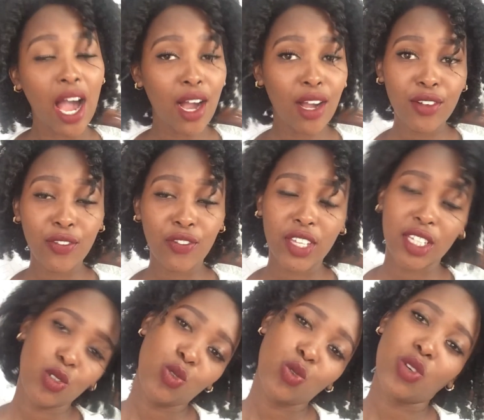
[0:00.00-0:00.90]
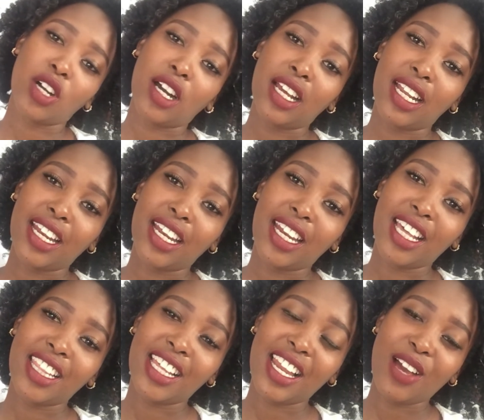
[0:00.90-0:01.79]
outfit to
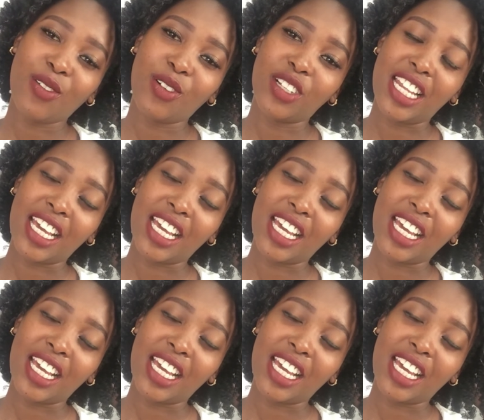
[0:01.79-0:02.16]
another level.